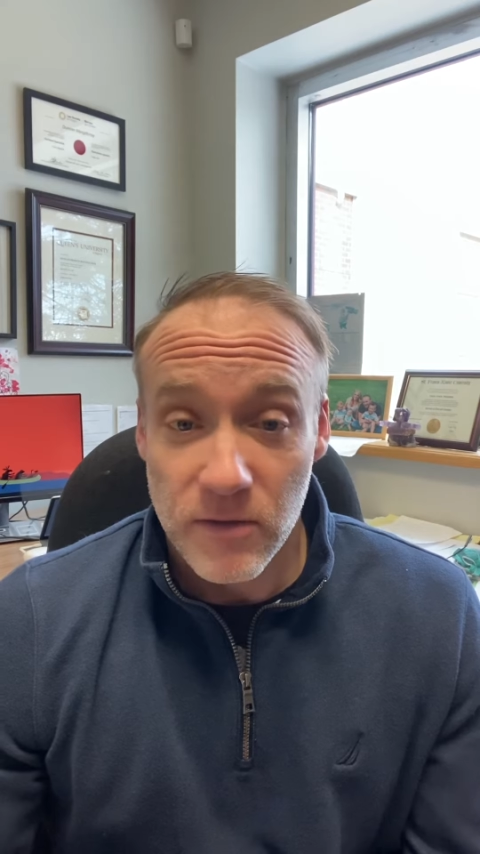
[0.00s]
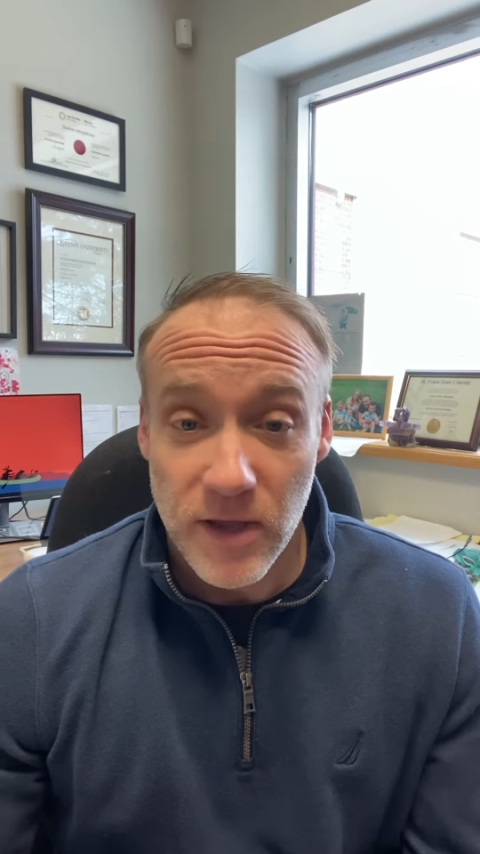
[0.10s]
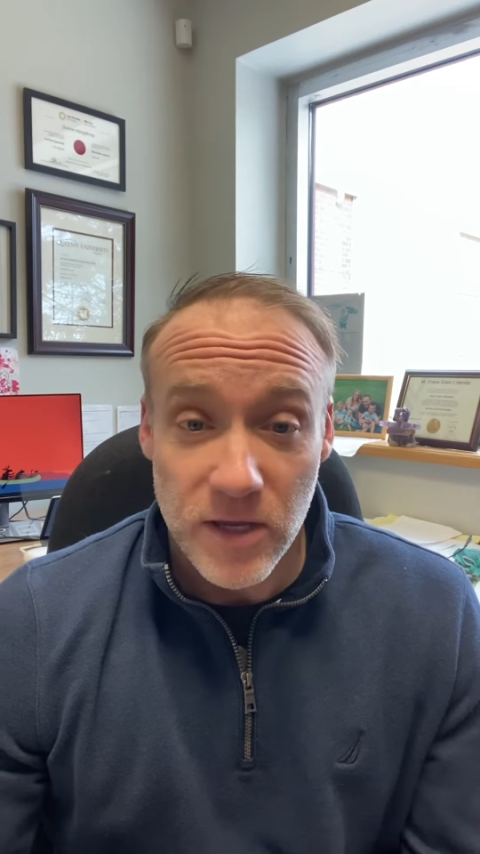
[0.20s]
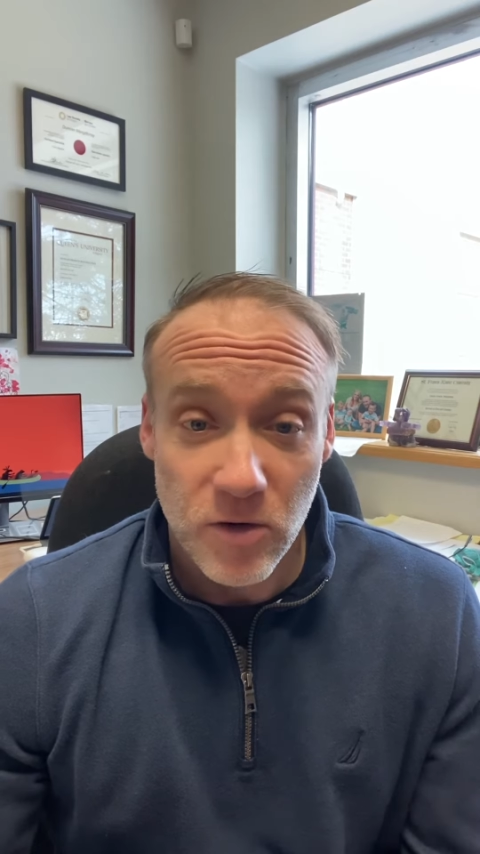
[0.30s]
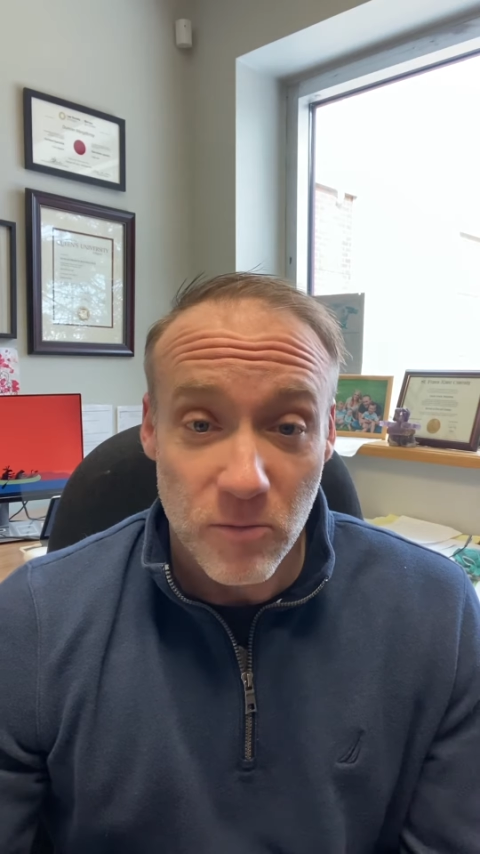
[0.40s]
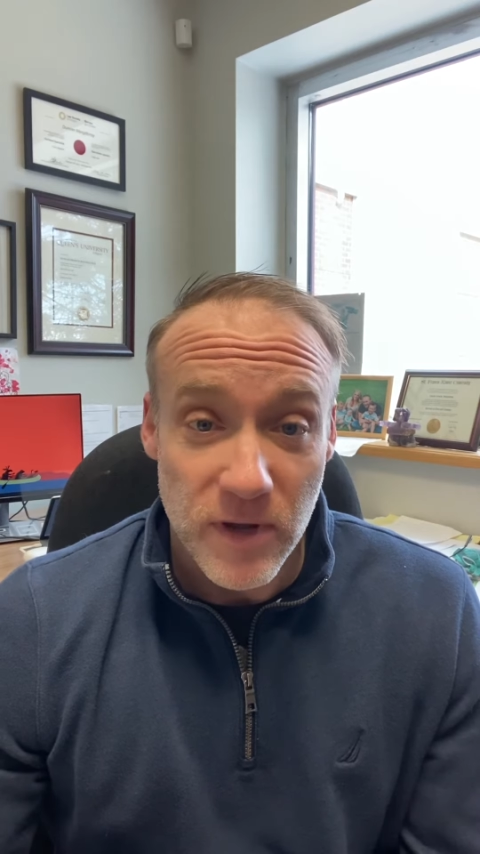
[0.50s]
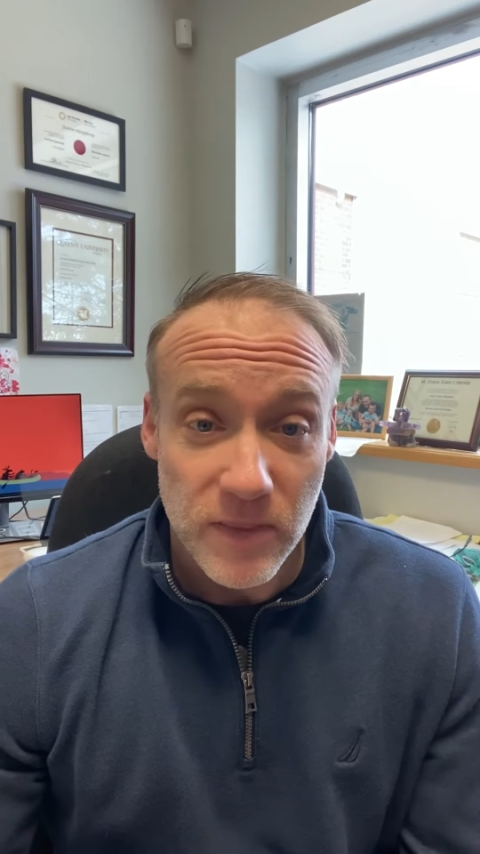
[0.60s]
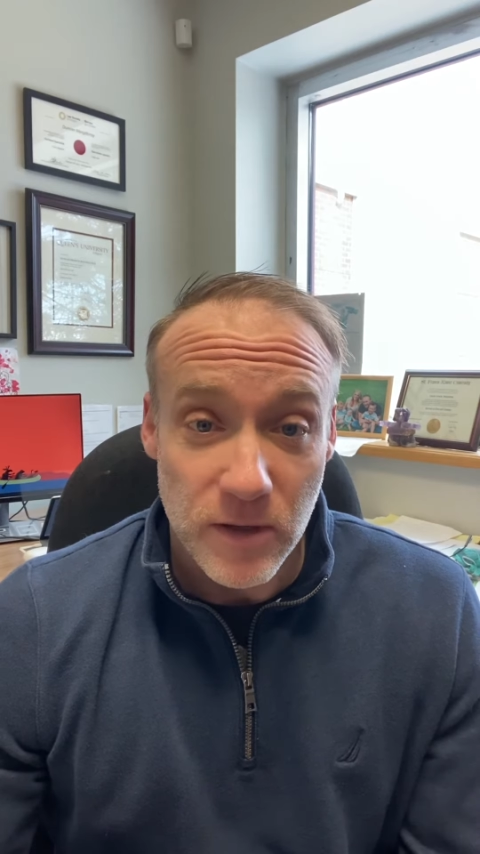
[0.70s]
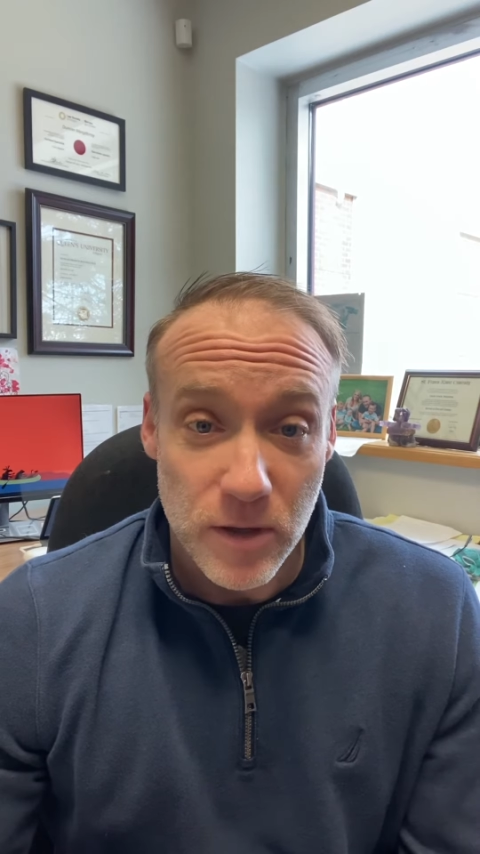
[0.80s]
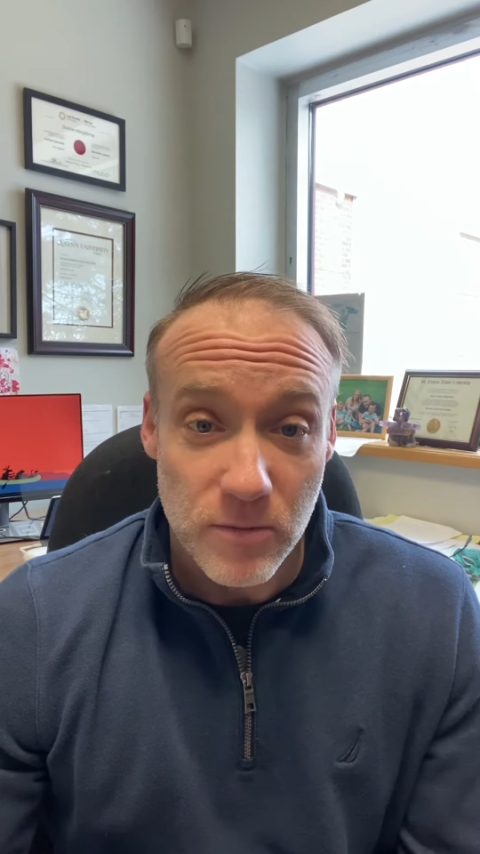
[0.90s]
that you don't meet the
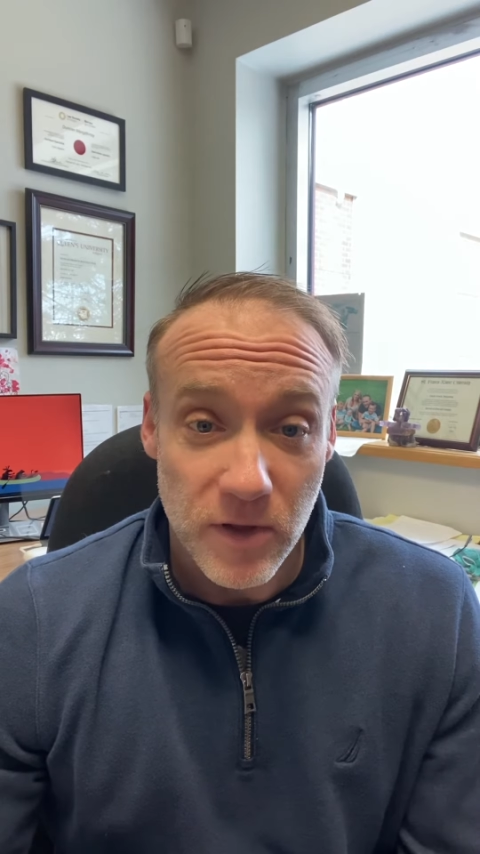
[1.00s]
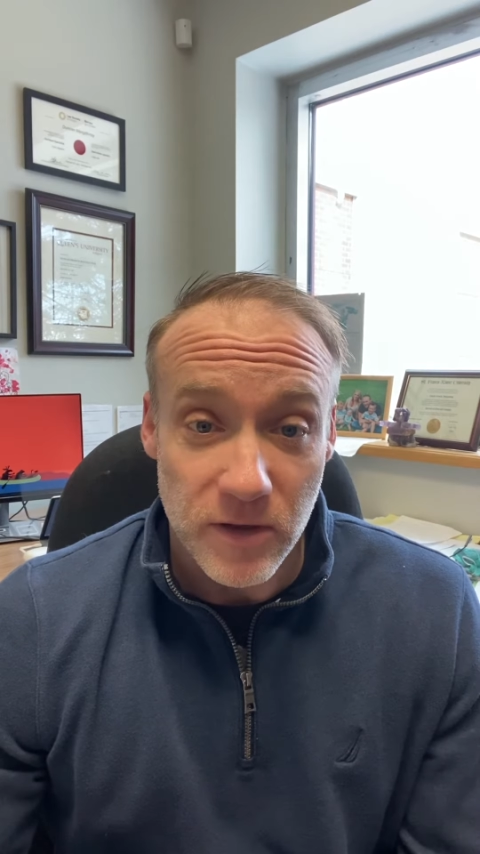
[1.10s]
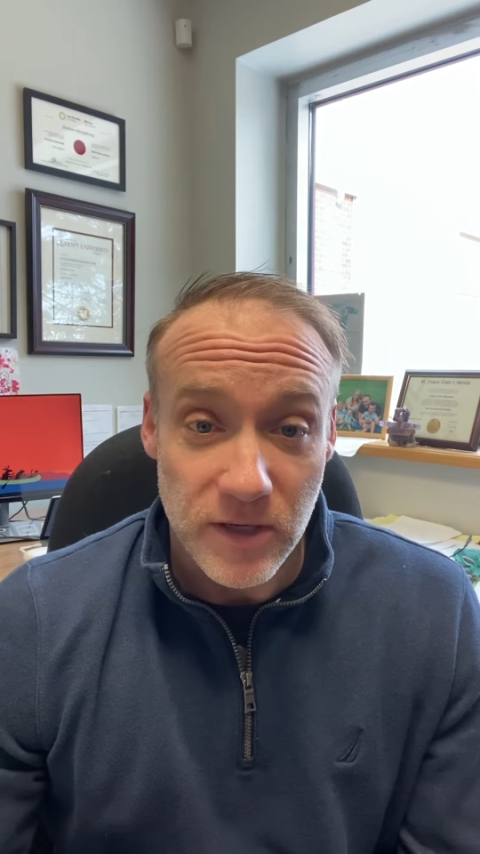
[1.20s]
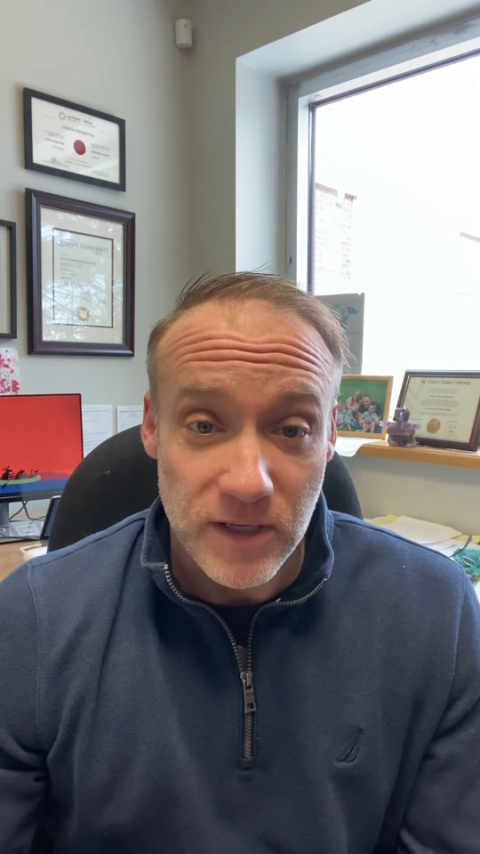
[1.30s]
disability